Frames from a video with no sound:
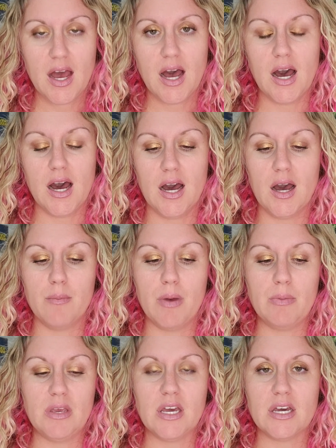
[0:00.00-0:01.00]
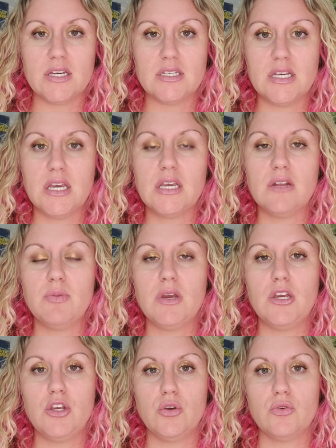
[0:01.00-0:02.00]
because it can
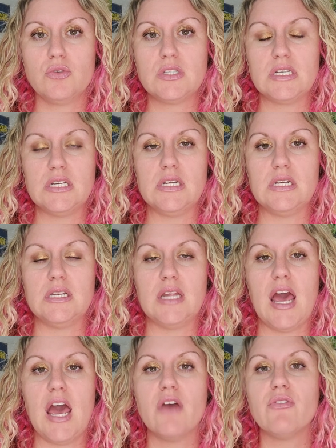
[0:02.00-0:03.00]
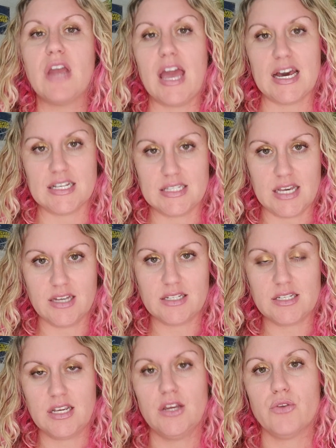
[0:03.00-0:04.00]
be used in every
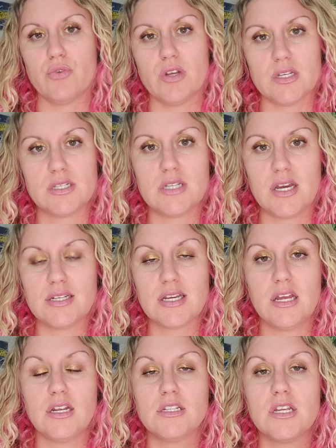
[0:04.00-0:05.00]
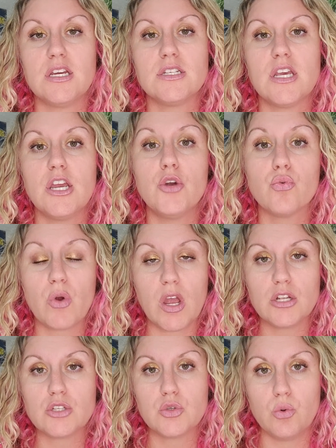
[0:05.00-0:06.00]
asset in real estate. And it is a
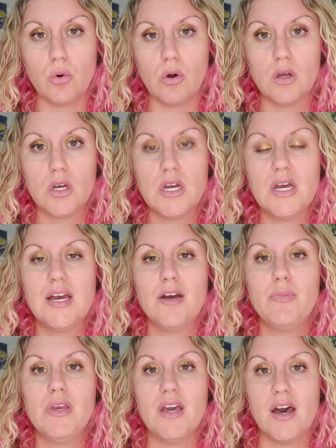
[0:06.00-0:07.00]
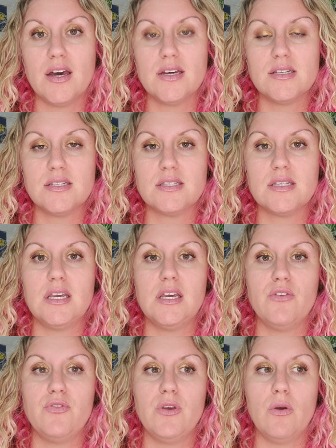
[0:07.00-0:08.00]
great tool because
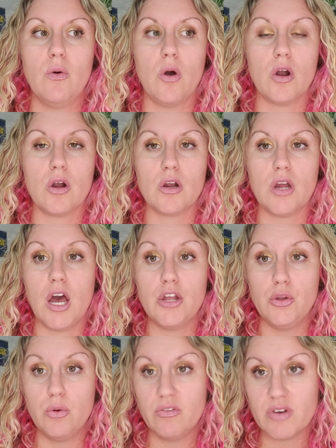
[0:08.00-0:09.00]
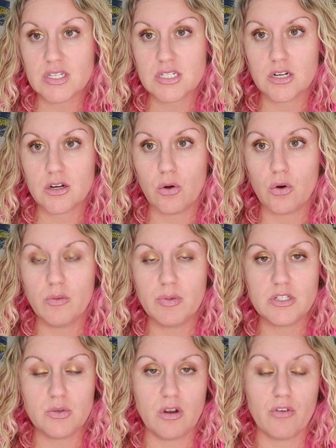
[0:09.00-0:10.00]
if you are a new investor or you've
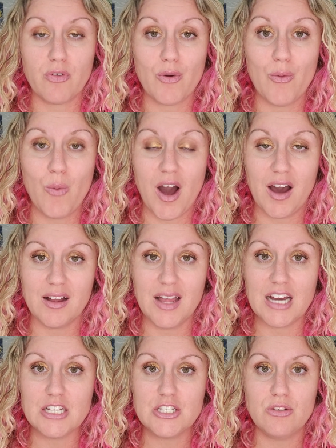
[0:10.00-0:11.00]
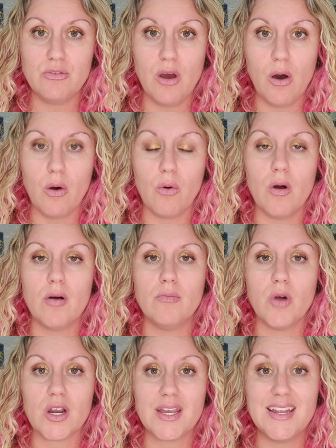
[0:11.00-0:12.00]
been doing it for a while, as you know,
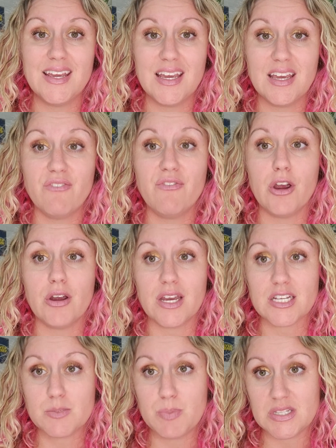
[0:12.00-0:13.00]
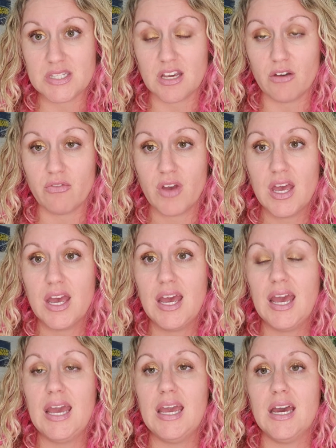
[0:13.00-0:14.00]
marketing can get very expensive.
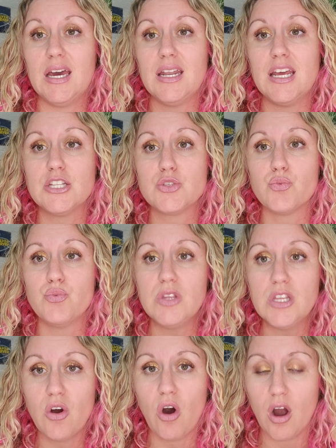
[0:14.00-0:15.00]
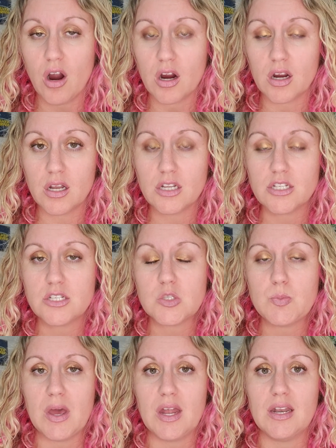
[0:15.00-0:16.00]
And it's really hard to
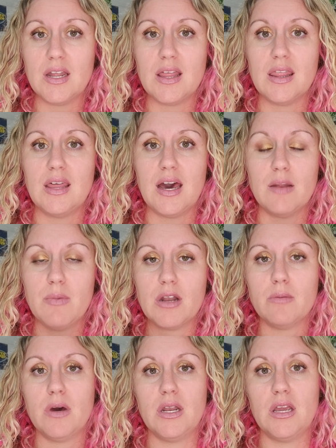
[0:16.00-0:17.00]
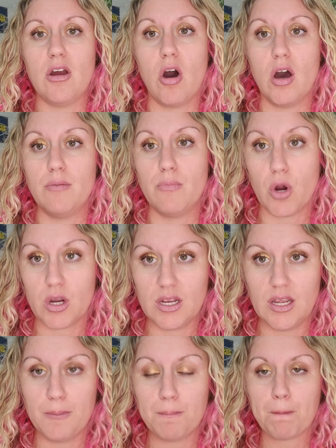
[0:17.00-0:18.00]
spend that amount of money on
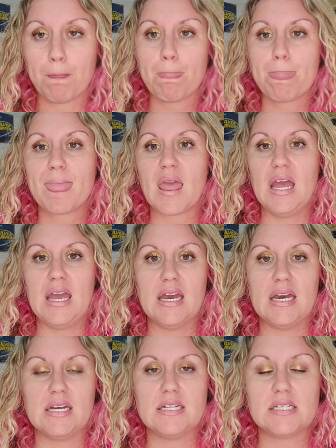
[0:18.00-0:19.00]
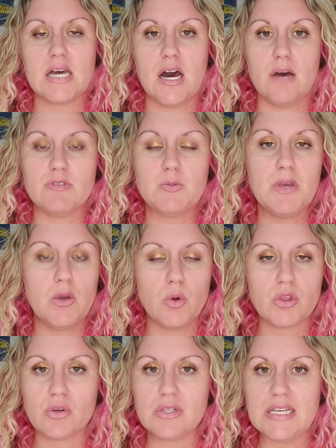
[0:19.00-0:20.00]
marketing and speaking
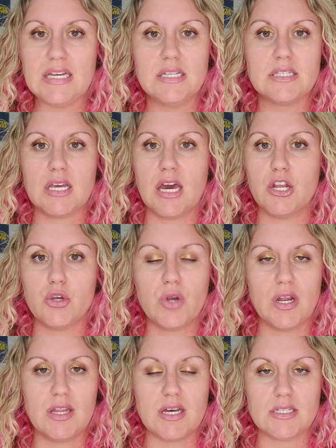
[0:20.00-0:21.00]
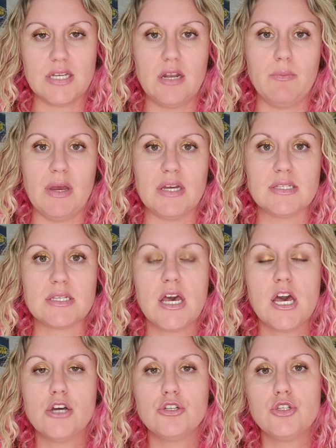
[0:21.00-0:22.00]
with your leads and kind of creating that database
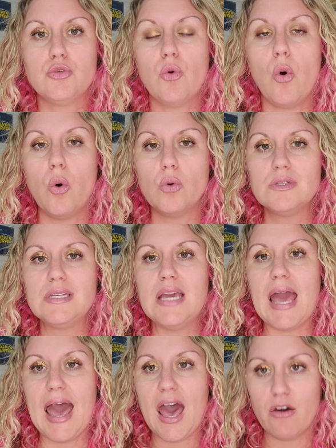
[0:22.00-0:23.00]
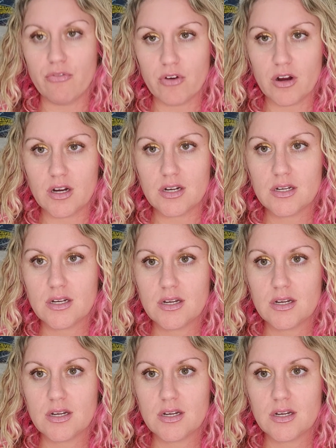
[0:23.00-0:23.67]
to only ever